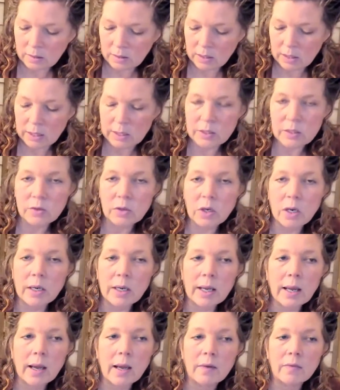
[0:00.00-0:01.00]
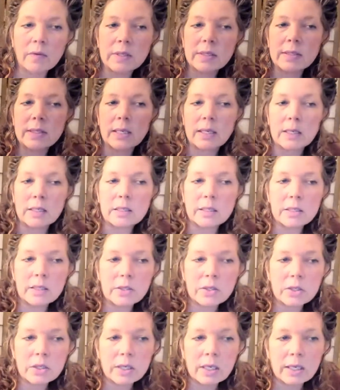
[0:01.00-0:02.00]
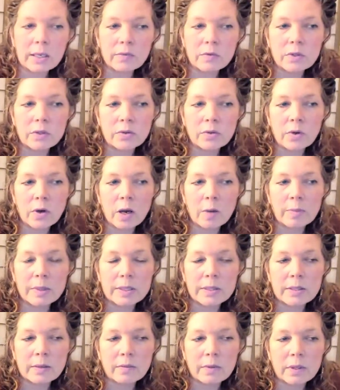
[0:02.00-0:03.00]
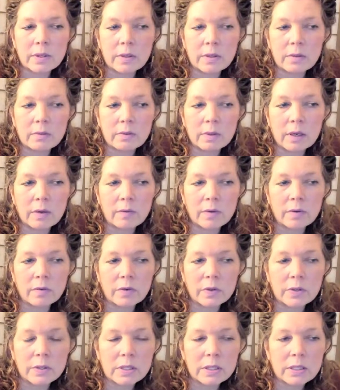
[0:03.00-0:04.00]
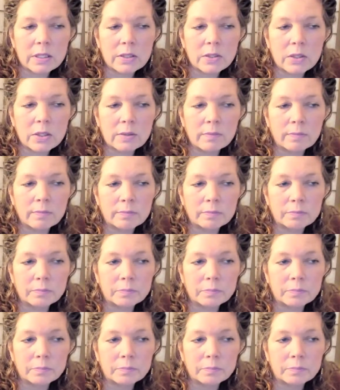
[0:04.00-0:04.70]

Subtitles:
I do not have a second edition. I have 2 copies of the first edition.